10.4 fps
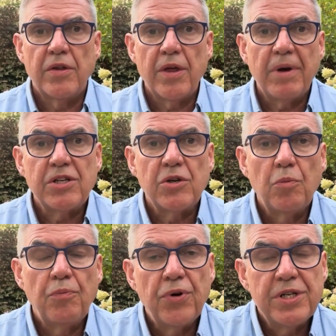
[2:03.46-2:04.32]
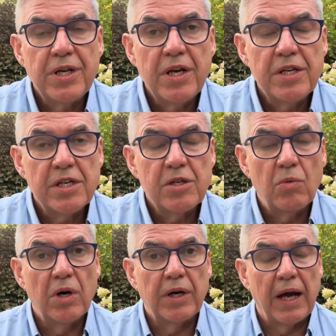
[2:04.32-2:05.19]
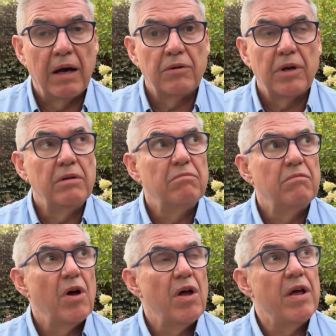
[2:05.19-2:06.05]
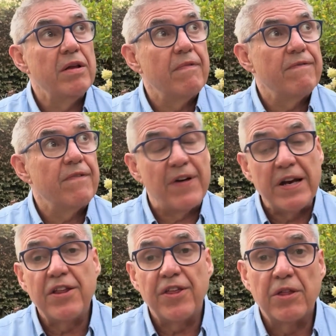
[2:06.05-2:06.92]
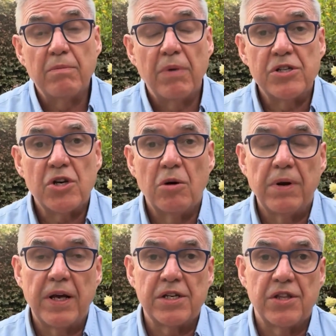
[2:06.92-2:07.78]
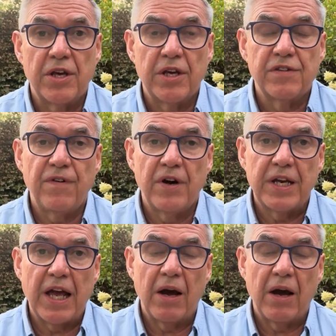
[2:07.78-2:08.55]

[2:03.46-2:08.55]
So that makes it all pretty easy to work out and it, if anything the most complex thing is finding